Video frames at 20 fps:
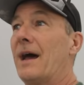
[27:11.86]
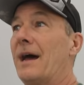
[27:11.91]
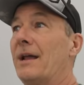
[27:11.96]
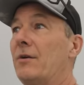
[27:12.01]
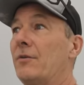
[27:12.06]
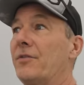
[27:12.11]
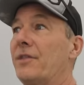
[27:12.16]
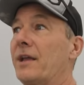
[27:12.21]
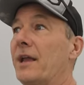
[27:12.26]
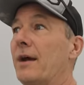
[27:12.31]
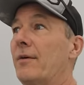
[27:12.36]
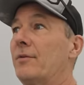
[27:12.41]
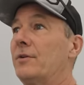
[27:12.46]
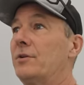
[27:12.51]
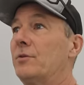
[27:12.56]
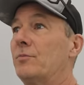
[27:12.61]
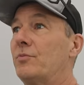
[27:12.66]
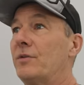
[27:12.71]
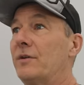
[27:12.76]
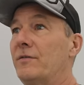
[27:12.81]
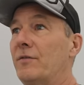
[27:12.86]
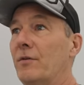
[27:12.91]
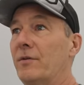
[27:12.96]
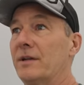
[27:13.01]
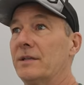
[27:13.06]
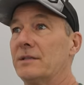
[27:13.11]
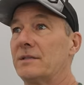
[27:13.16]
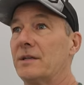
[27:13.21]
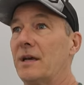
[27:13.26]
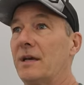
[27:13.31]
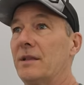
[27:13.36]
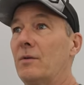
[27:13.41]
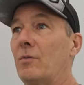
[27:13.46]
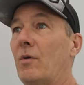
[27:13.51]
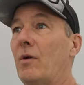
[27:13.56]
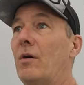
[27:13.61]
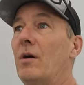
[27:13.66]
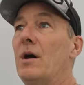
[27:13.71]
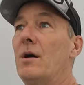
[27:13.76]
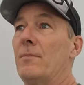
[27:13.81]
I don't think I would do Prevost inside the
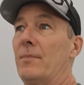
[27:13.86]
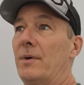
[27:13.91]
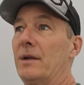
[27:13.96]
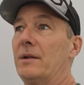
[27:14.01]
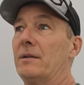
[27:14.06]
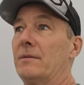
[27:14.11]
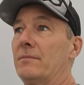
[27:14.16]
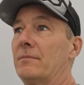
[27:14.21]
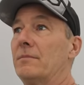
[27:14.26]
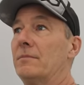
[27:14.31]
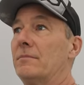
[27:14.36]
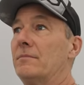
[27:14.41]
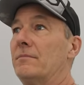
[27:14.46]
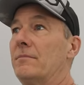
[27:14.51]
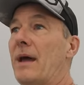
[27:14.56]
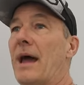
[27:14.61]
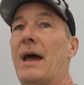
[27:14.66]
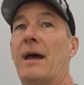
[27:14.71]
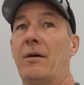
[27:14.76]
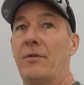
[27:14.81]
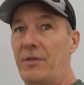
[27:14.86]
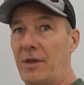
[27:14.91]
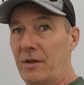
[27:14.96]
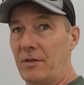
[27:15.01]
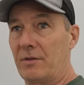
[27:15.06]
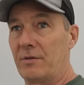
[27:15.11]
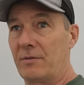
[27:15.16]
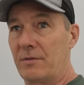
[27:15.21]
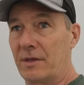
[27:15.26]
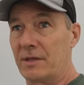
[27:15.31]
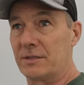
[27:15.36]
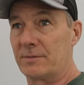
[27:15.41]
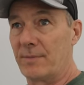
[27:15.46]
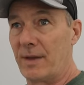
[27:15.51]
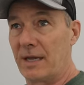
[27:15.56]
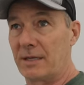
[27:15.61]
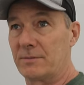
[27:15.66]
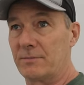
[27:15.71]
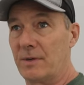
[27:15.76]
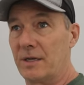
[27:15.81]
wall, but Matt, the other things
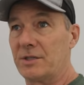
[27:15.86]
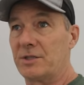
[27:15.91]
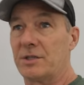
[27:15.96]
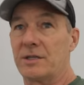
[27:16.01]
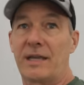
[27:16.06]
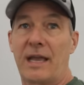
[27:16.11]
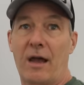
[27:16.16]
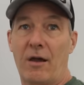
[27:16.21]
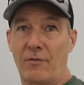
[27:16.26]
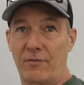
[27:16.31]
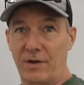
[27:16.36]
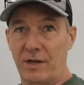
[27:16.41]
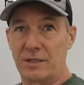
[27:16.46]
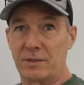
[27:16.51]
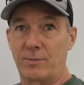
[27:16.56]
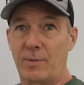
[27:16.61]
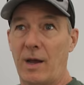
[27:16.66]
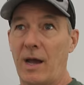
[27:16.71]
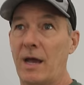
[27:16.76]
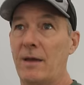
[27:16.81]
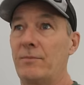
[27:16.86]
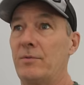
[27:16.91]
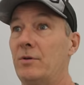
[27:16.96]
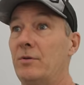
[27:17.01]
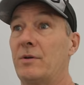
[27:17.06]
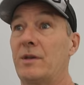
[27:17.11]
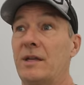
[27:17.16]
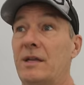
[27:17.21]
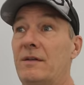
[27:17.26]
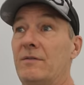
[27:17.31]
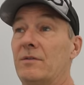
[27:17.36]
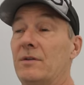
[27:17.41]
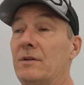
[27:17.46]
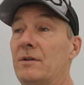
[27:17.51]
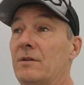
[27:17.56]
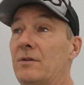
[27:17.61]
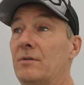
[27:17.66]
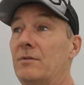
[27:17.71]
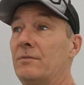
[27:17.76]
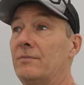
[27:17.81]
Matt mentioned, galvanized pipe, you could even
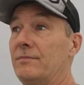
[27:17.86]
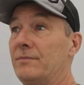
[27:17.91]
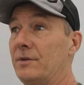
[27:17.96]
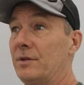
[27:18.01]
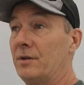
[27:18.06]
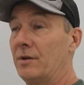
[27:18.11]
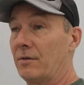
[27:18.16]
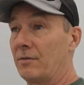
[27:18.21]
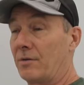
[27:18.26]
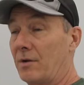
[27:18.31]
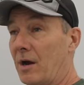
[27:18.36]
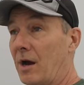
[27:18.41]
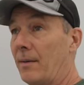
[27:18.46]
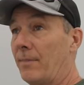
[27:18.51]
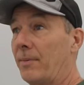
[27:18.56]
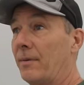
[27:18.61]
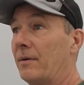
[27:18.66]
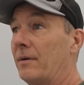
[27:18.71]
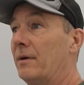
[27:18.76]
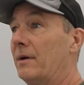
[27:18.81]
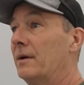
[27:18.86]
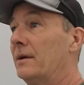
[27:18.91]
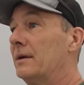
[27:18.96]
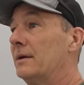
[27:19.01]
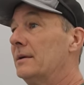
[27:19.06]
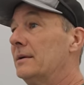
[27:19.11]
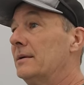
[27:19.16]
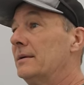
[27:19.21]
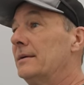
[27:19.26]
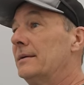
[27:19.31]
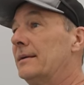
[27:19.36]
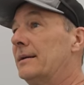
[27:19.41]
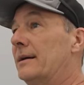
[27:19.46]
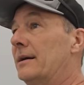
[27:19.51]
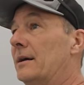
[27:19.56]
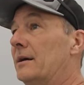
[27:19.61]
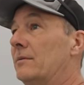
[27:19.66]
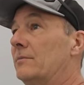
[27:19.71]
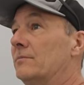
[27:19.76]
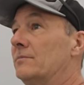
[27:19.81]
do, you know, copper.
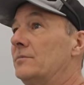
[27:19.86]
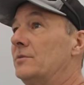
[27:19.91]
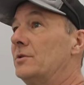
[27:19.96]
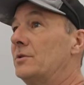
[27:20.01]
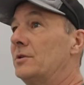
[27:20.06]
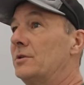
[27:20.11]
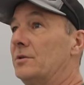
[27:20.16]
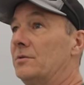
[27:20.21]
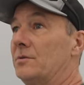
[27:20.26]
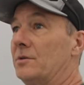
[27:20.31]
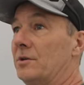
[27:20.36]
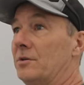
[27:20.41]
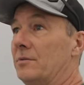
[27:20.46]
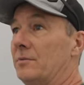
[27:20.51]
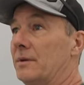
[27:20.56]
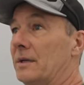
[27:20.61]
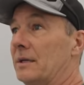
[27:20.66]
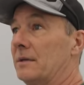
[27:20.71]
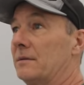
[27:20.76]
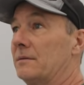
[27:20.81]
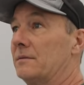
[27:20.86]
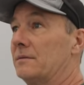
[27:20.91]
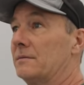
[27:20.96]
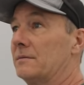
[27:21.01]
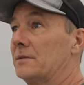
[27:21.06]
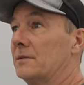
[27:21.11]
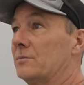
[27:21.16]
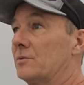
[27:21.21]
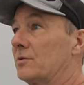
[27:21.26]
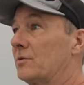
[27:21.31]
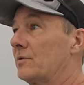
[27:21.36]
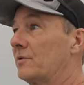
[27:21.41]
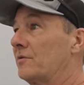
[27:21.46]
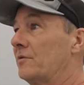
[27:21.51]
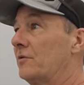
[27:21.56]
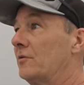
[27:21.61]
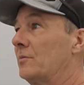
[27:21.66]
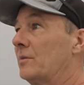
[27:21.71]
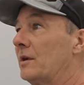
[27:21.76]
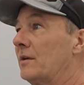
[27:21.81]
You could do tubing, some sort of
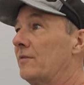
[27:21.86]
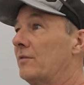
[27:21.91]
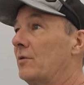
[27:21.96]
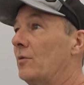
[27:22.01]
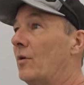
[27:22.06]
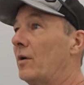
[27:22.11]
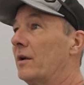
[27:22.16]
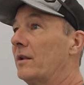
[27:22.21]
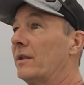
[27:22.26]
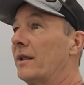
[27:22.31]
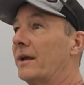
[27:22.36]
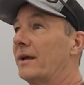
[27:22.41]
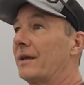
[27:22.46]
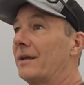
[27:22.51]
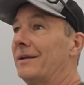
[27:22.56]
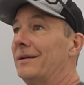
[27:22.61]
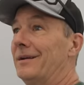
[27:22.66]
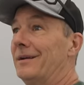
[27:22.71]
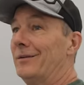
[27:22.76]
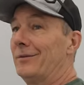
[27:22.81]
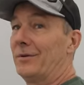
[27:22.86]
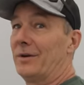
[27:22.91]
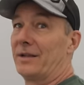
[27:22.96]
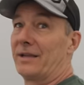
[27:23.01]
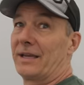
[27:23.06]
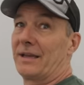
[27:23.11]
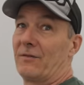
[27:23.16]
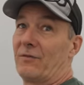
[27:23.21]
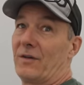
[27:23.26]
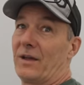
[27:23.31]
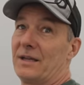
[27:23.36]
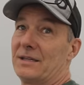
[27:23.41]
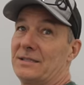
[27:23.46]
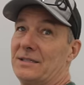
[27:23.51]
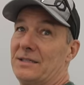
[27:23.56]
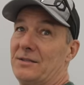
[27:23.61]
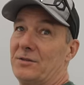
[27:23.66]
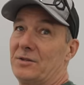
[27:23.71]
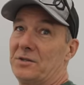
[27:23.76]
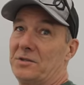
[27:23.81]
tubing. If you wanted like really get
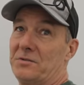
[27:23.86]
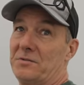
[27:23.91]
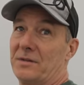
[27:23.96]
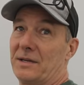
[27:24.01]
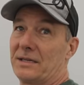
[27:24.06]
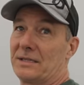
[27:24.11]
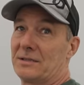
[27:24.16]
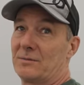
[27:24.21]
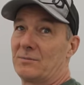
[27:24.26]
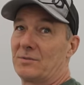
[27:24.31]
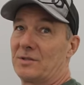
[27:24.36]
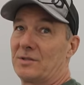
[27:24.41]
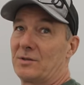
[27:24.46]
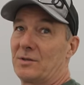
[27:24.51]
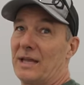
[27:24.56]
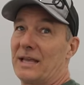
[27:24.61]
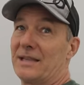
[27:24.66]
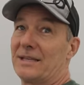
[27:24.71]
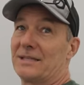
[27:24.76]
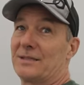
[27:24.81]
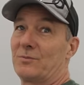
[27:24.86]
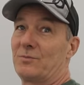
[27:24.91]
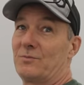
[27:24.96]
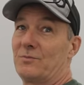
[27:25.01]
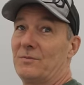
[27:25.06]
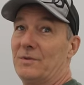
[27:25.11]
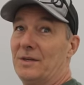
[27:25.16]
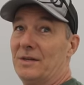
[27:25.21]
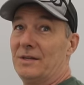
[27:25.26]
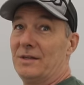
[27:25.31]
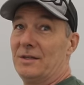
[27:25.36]
fancy, you could do like some stainless